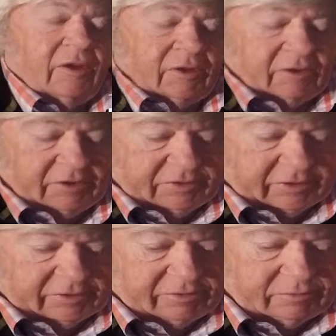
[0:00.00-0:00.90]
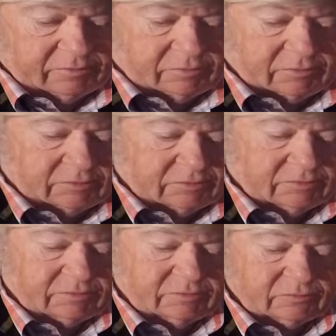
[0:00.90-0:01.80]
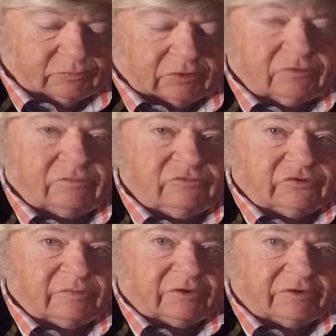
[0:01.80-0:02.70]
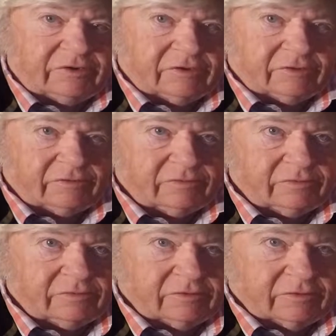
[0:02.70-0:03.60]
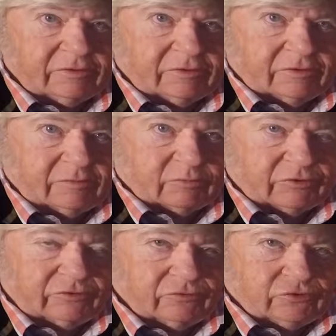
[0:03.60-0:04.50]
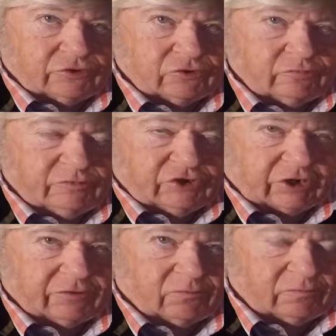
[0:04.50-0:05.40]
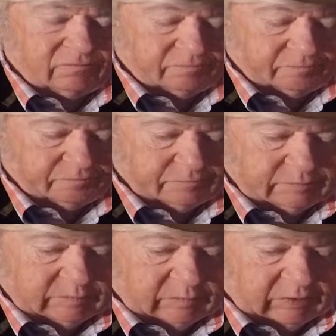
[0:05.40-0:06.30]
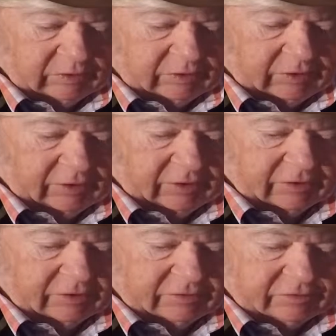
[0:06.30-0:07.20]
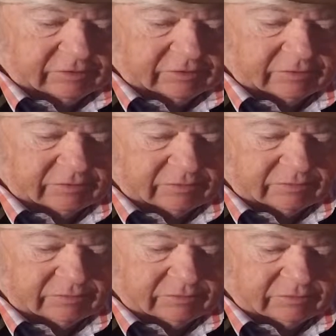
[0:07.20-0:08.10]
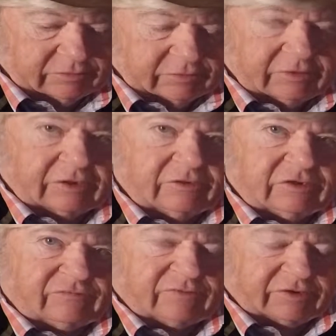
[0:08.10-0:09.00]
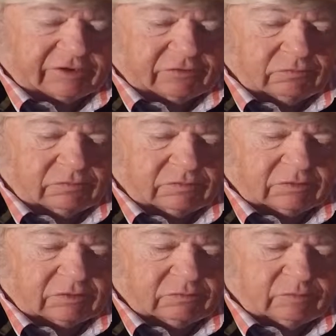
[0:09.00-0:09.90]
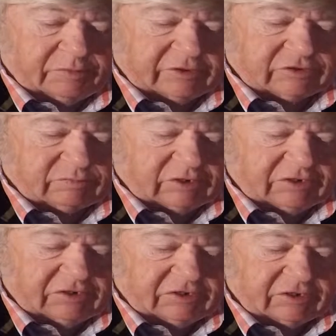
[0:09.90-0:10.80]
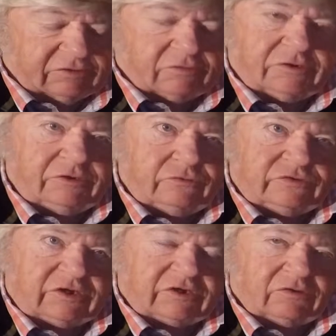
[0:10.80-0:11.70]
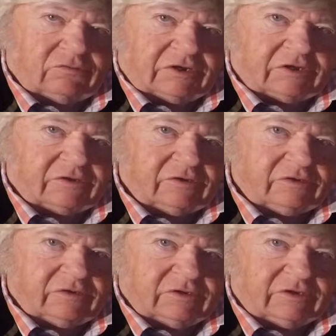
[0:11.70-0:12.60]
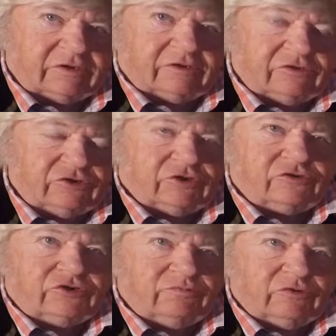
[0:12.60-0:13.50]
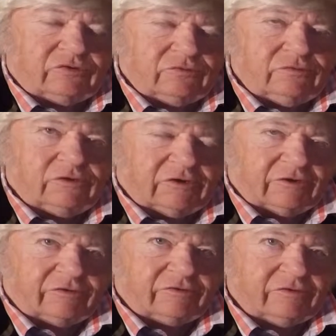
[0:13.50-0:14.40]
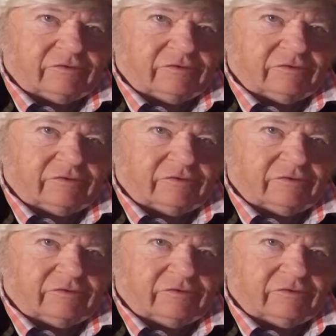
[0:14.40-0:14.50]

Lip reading: Hi there, welcome to my YouTube channel, and in this video I will be explaining how I use Echolink in conjunction with Google Earth